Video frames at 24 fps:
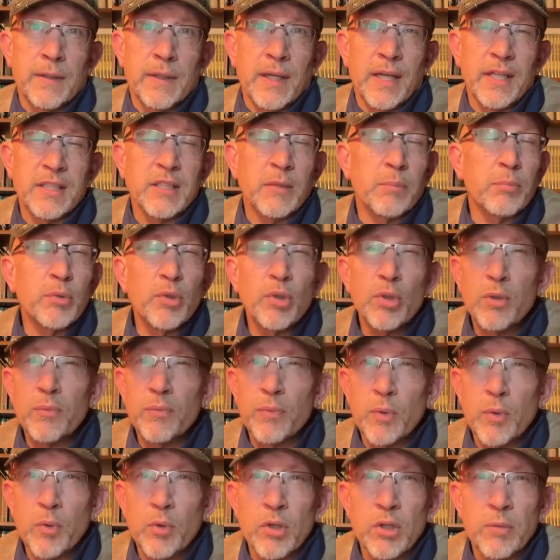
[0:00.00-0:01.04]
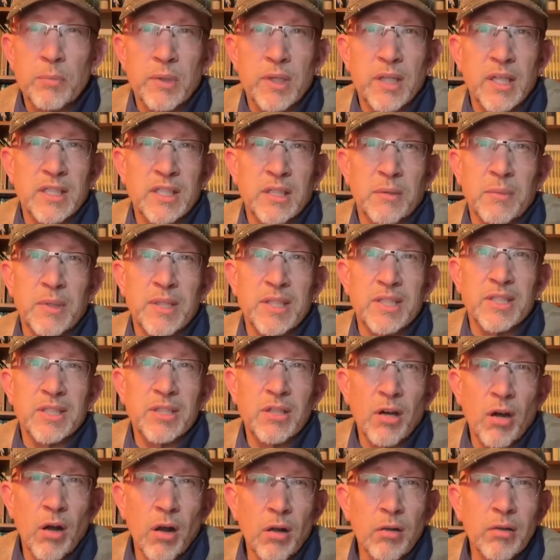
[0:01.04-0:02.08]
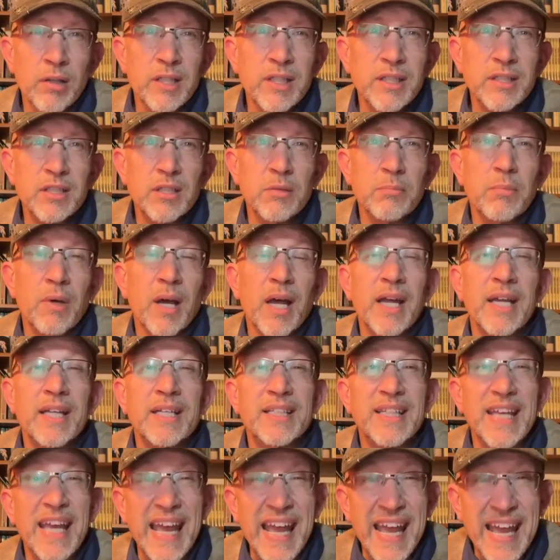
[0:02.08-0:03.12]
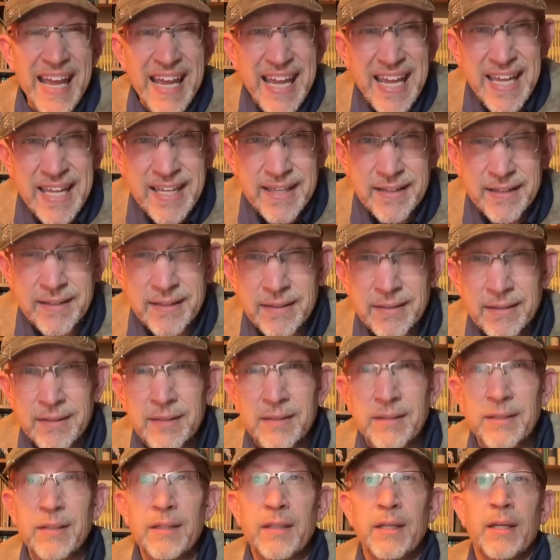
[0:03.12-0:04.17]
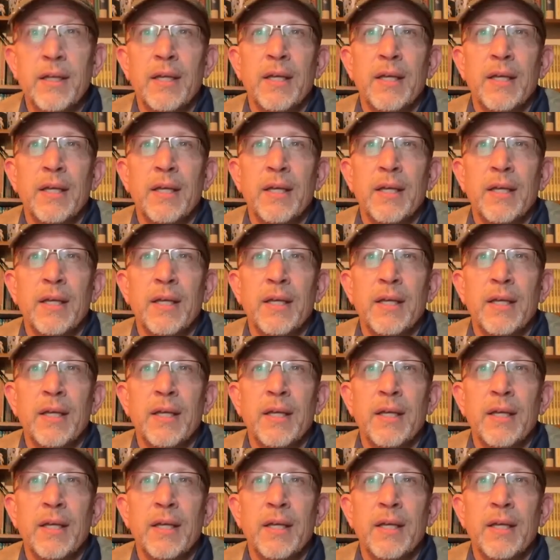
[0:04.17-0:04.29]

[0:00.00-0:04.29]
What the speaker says: It's a beautiful word because it means calling to mind and